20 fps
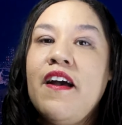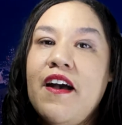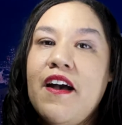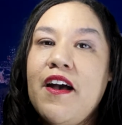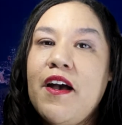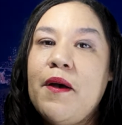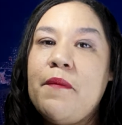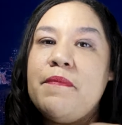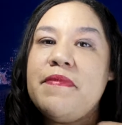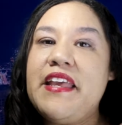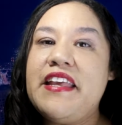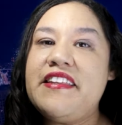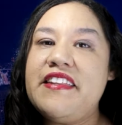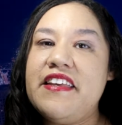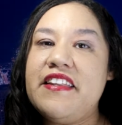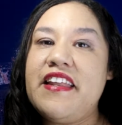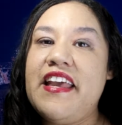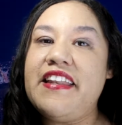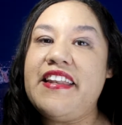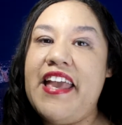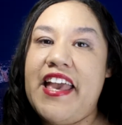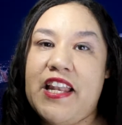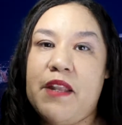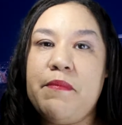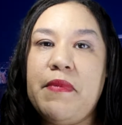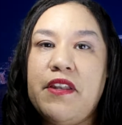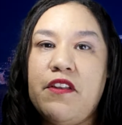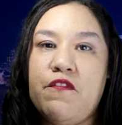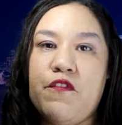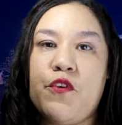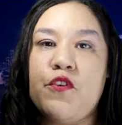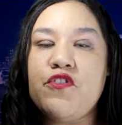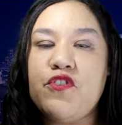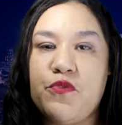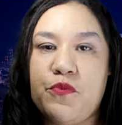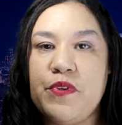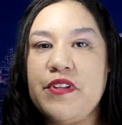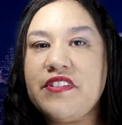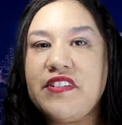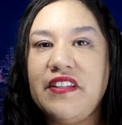They did an animated
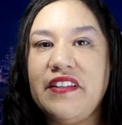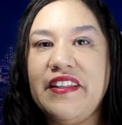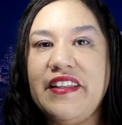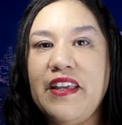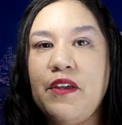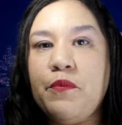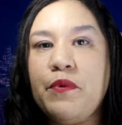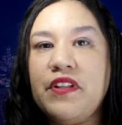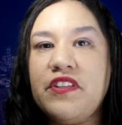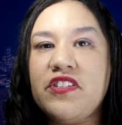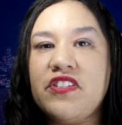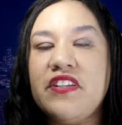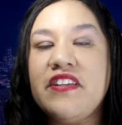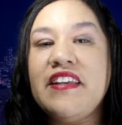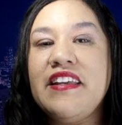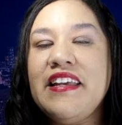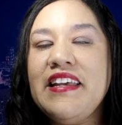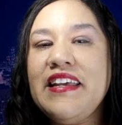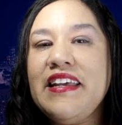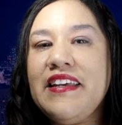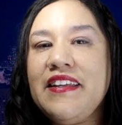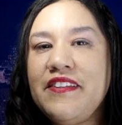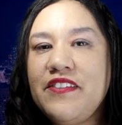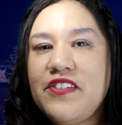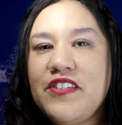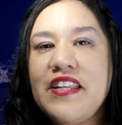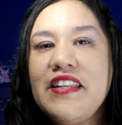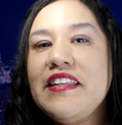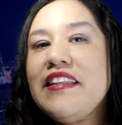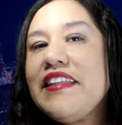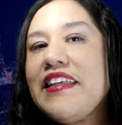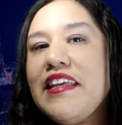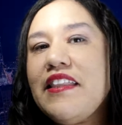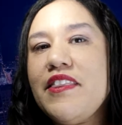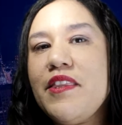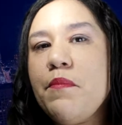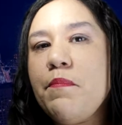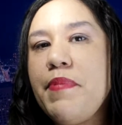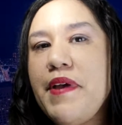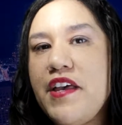version recently, which didn't
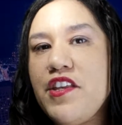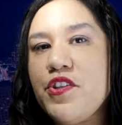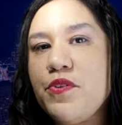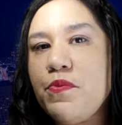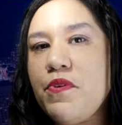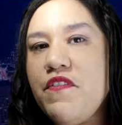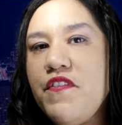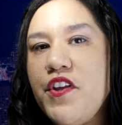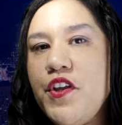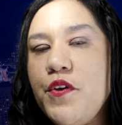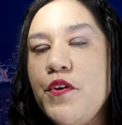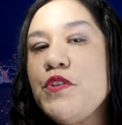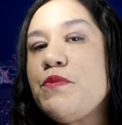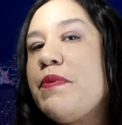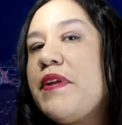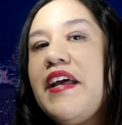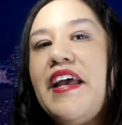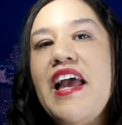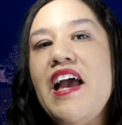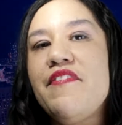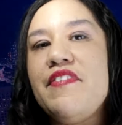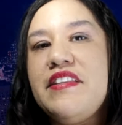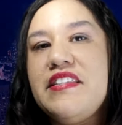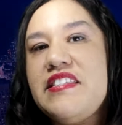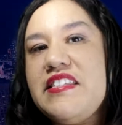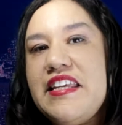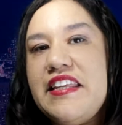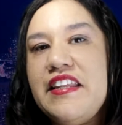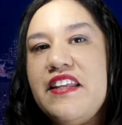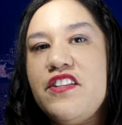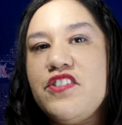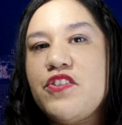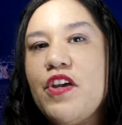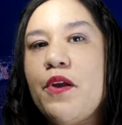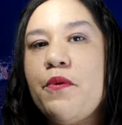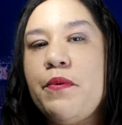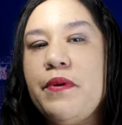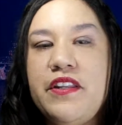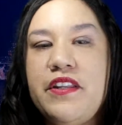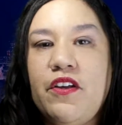get the best reviews, but I haven't seen it, so I
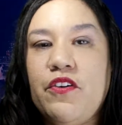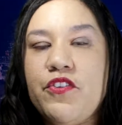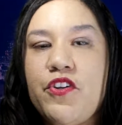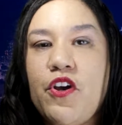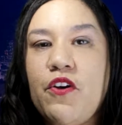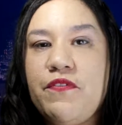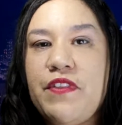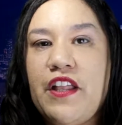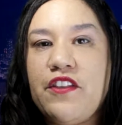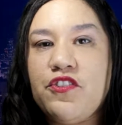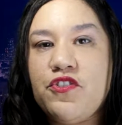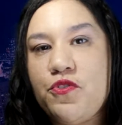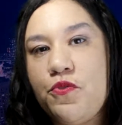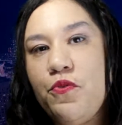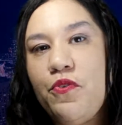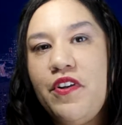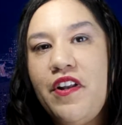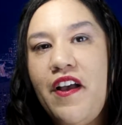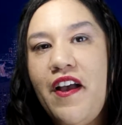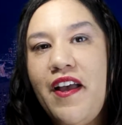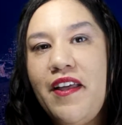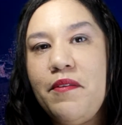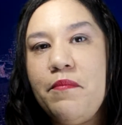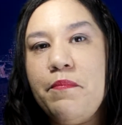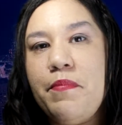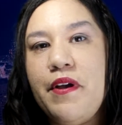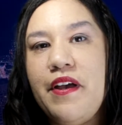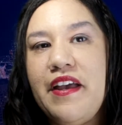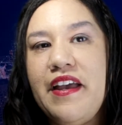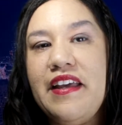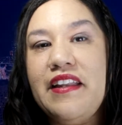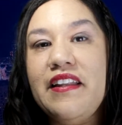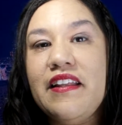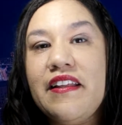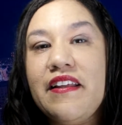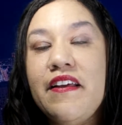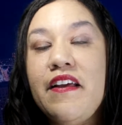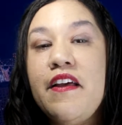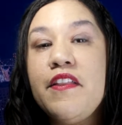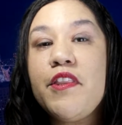really don't know if that's true or not. But
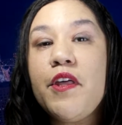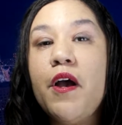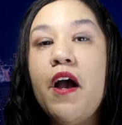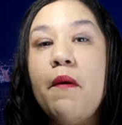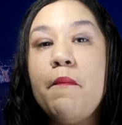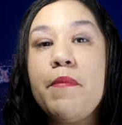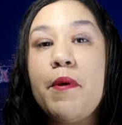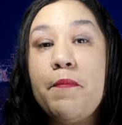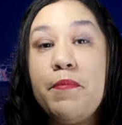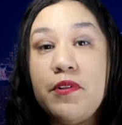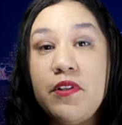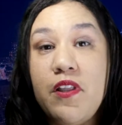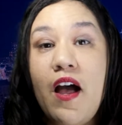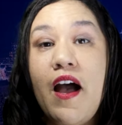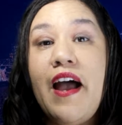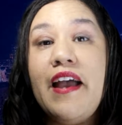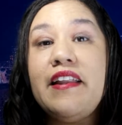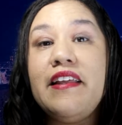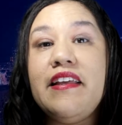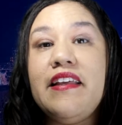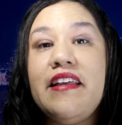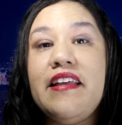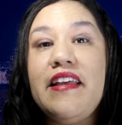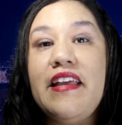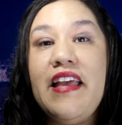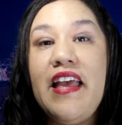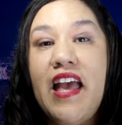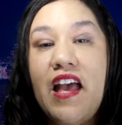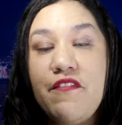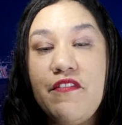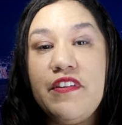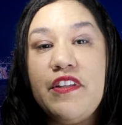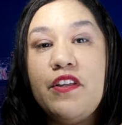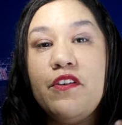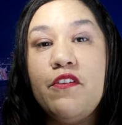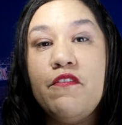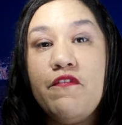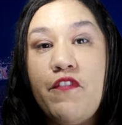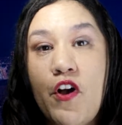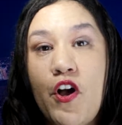the plot
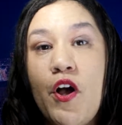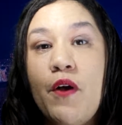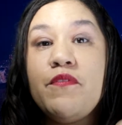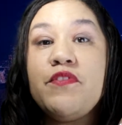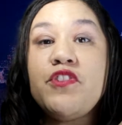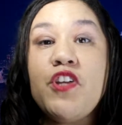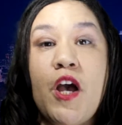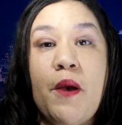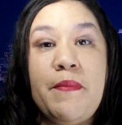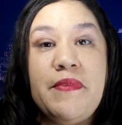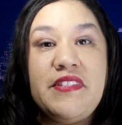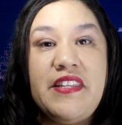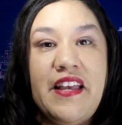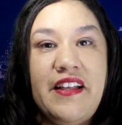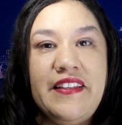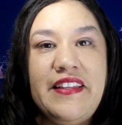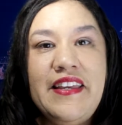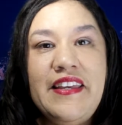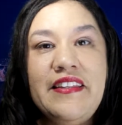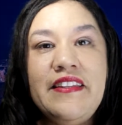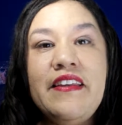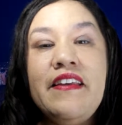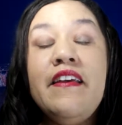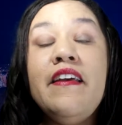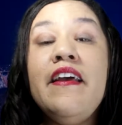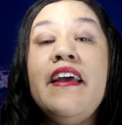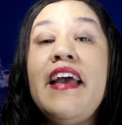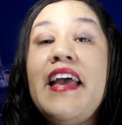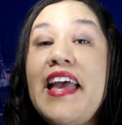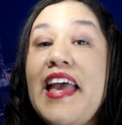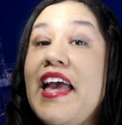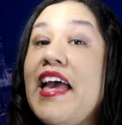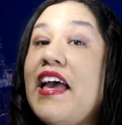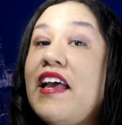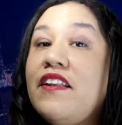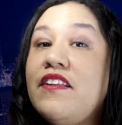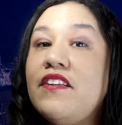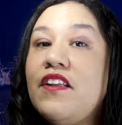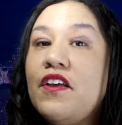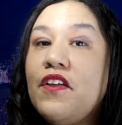heavily involves Thomas Elliot
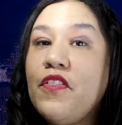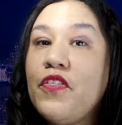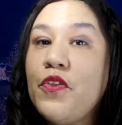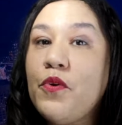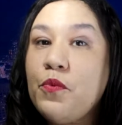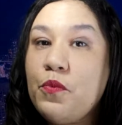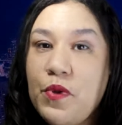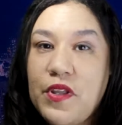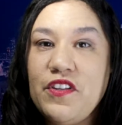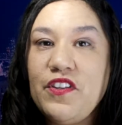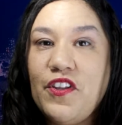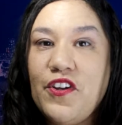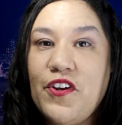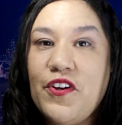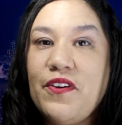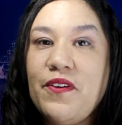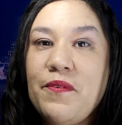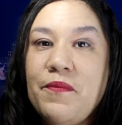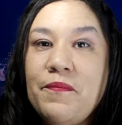and the Riddler.